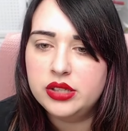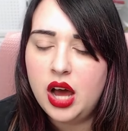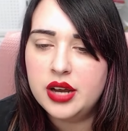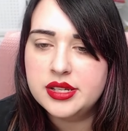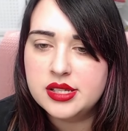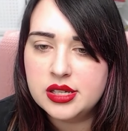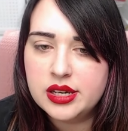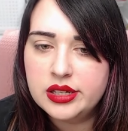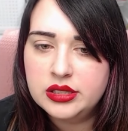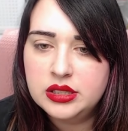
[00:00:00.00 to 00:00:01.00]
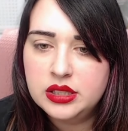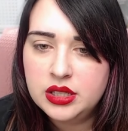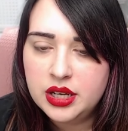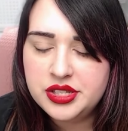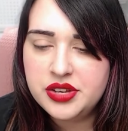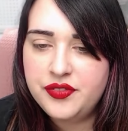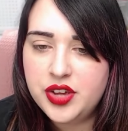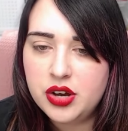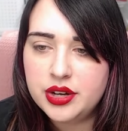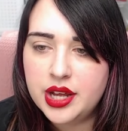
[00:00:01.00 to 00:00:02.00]
honestly? It's
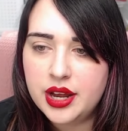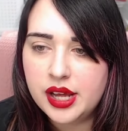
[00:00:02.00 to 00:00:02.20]
infuriating.